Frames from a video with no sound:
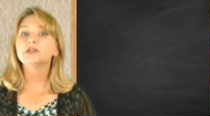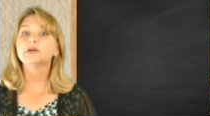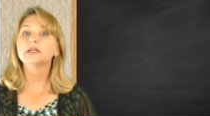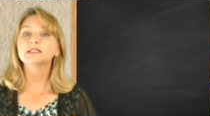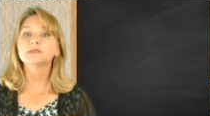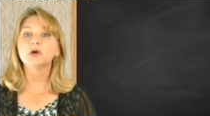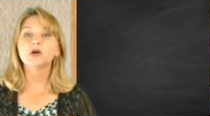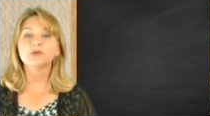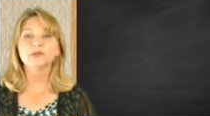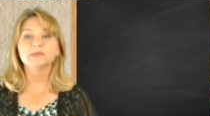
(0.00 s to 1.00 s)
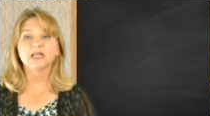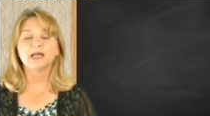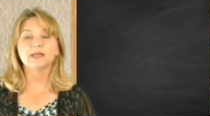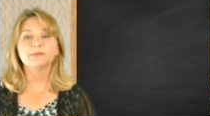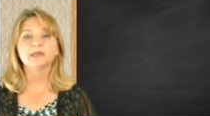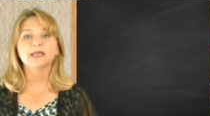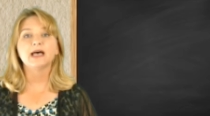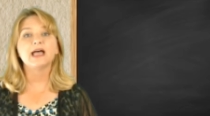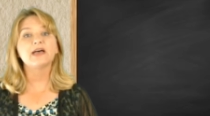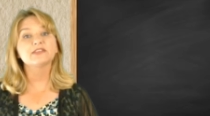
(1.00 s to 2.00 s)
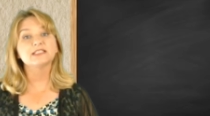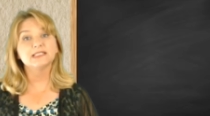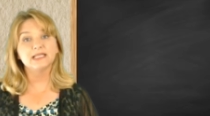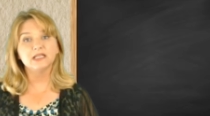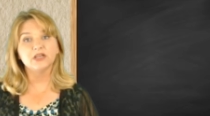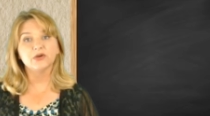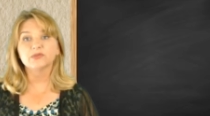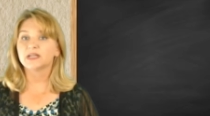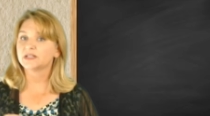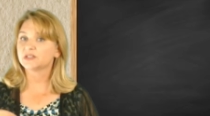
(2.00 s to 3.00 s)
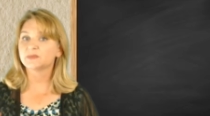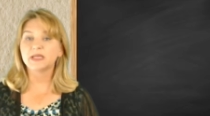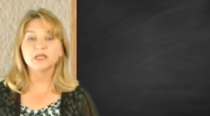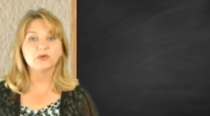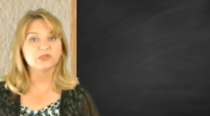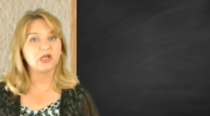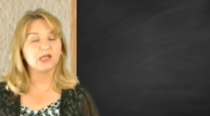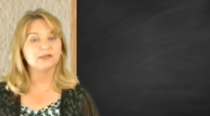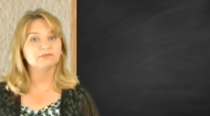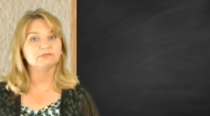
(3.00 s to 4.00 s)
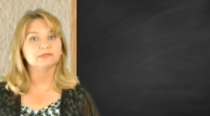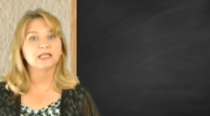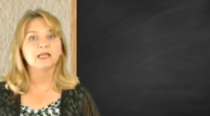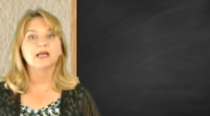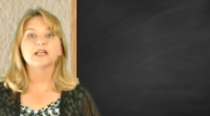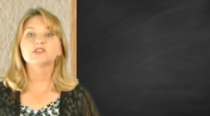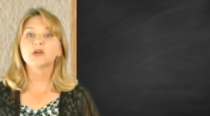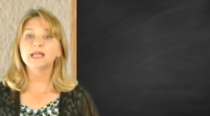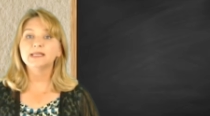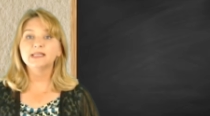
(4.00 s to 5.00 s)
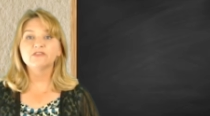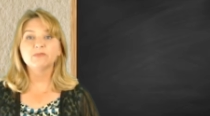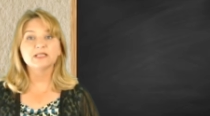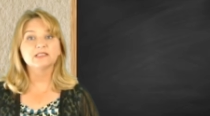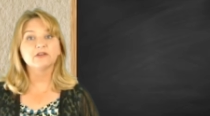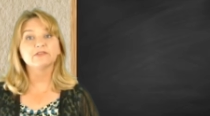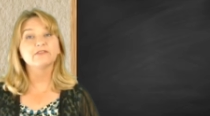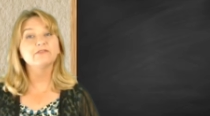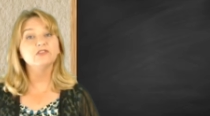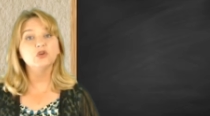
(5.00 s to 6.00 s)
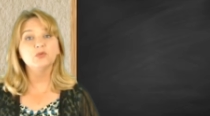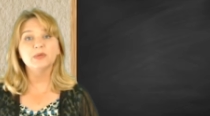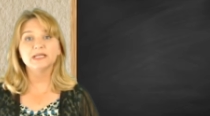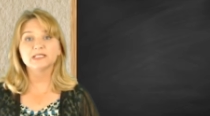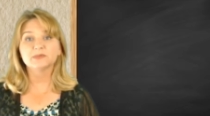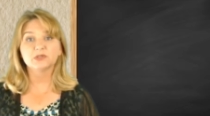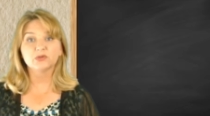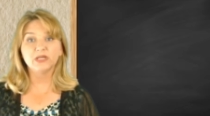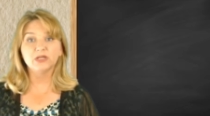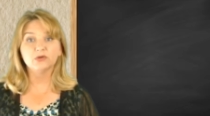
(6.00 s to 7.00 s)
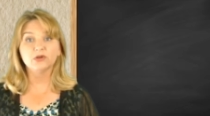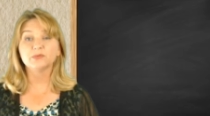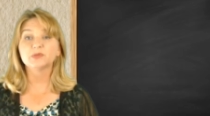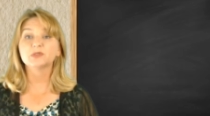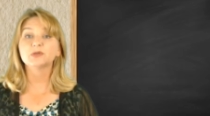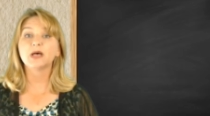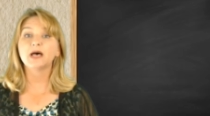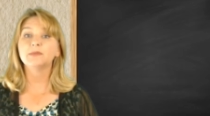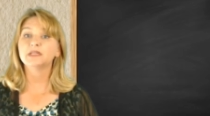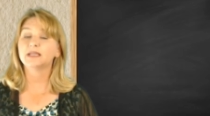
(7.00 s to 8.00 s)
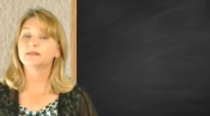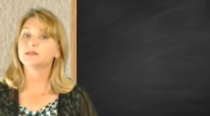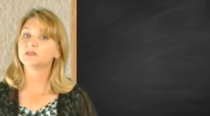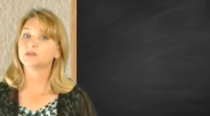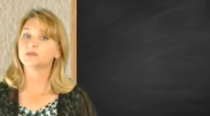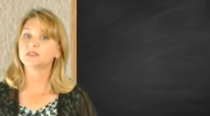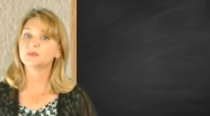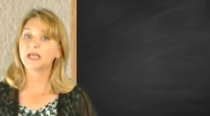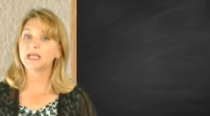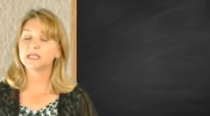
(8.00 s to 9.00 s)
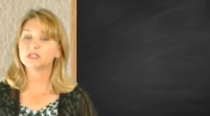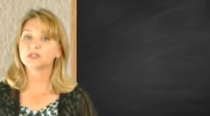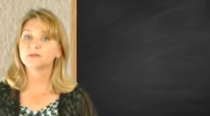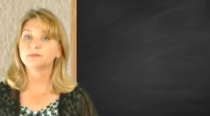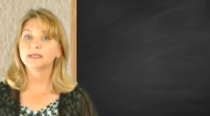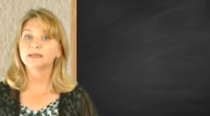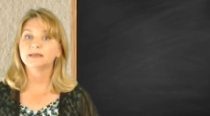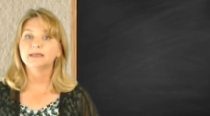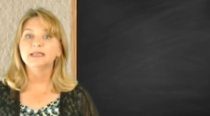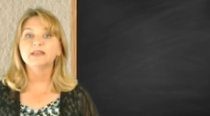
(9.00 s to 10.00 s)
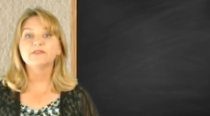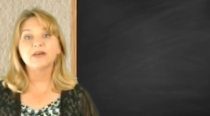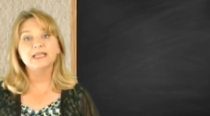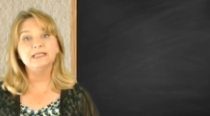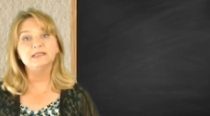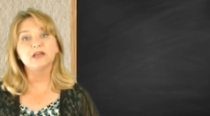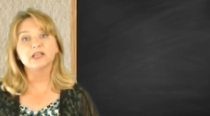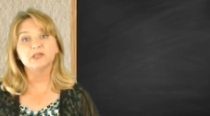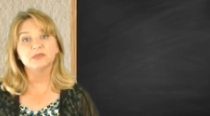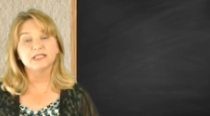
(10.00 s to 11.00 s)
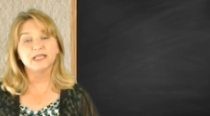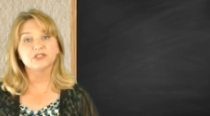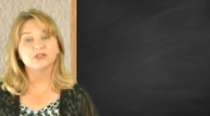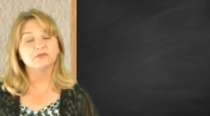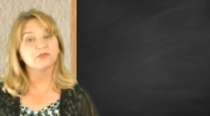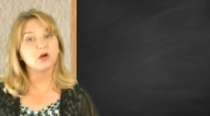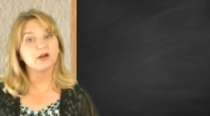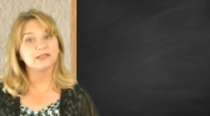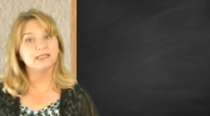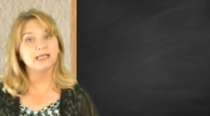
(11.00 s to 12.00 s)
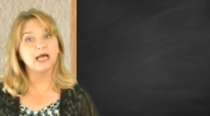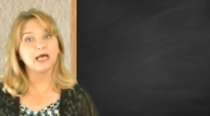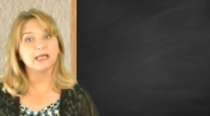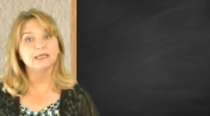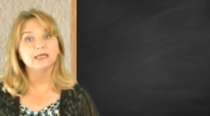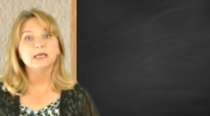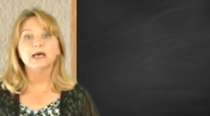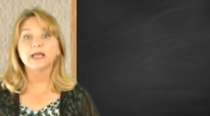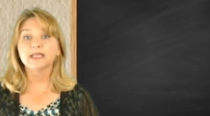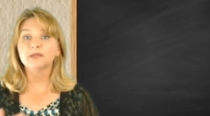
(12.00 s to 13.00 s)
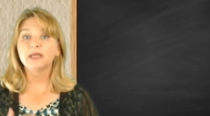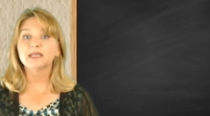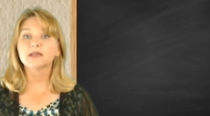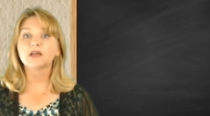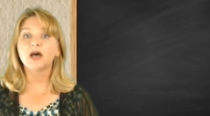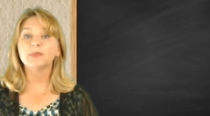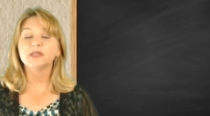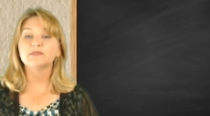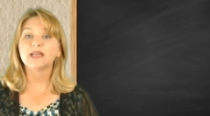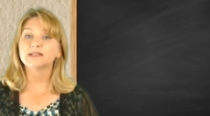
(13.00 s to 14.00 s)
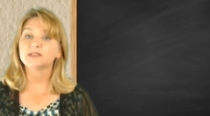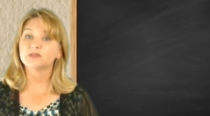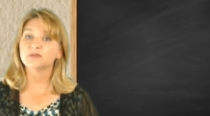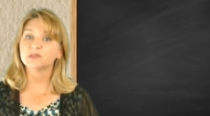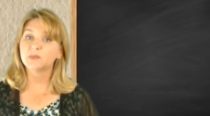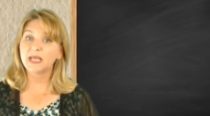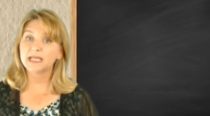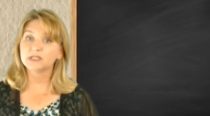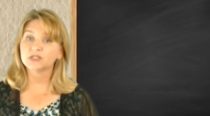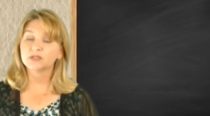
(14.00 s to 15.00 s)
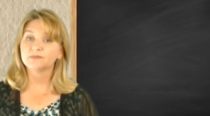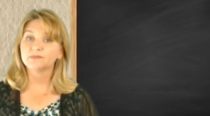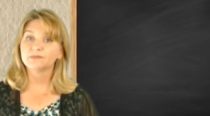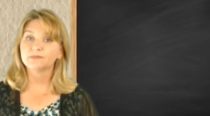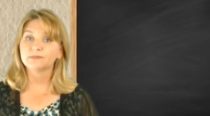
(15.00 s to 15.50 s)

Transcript: During small group time, I have a sticky note that I just make notes on. I try to give myself a few minutes between groups to update the student's page. If I need documentation for RTI, I can make a copy of that student's page.